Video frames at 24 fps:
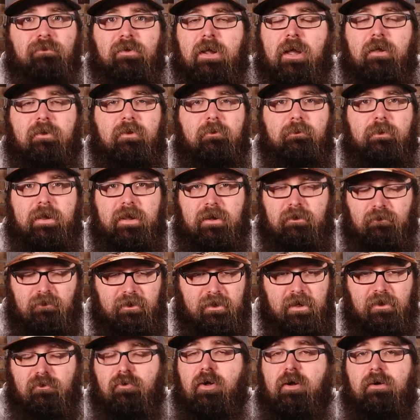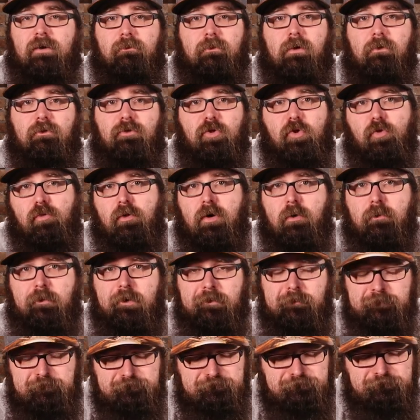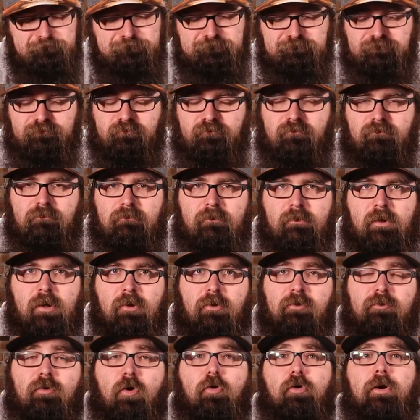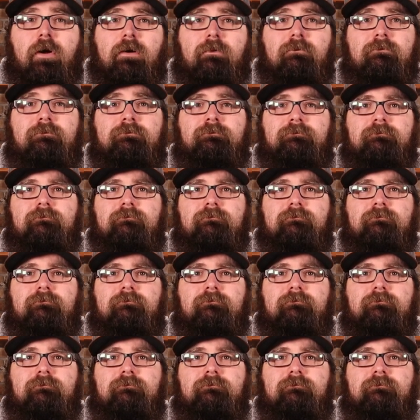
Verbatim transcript: out of the bag, like I talked about with the aroma. So good.